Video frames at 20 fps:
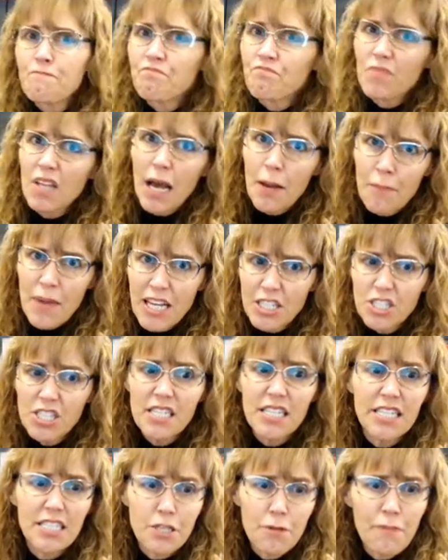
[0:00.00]
I may just
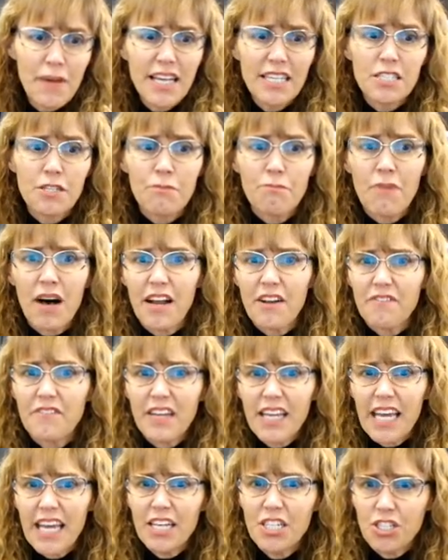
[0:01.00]
need to make some
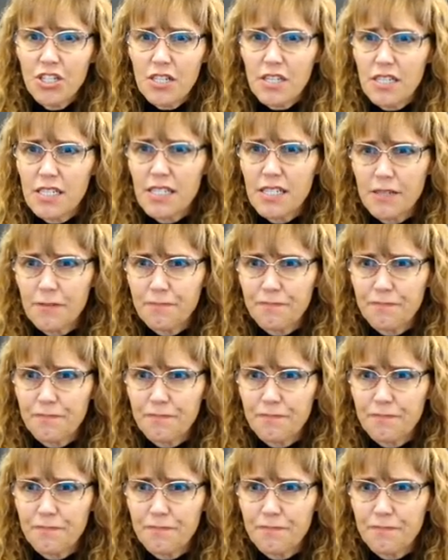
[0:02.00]
modifications.